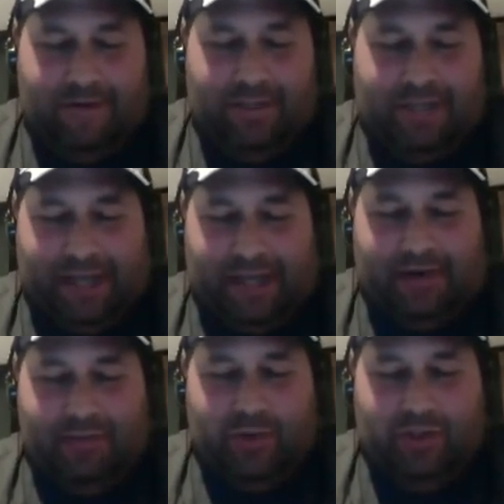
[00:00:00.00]

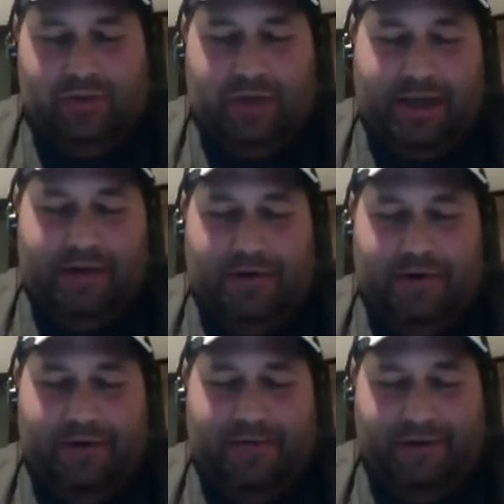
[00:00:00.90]
Second, would you counter
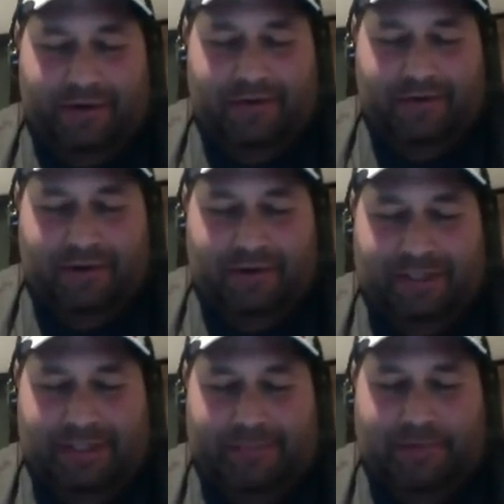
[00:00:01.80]
offer to
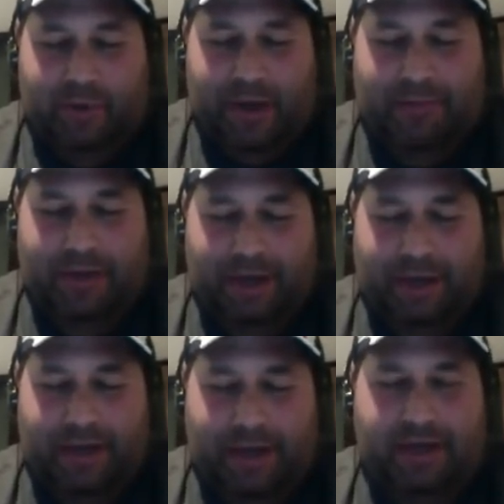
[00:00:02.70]
accept 20
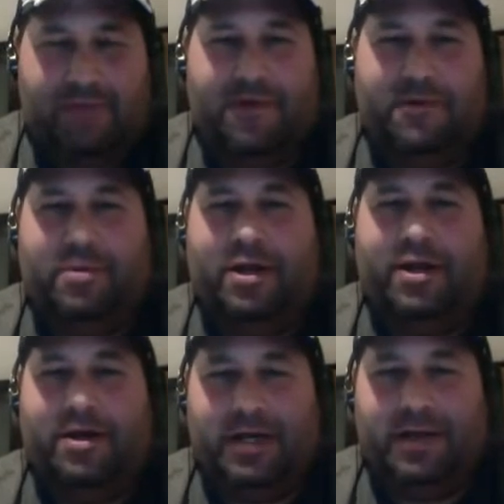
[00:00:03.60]
million and to throw a
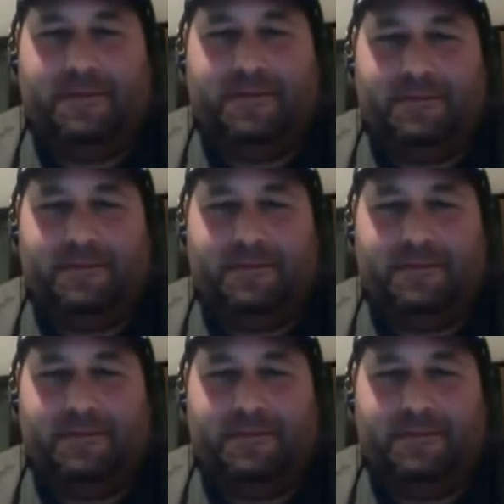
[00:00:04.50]
player in?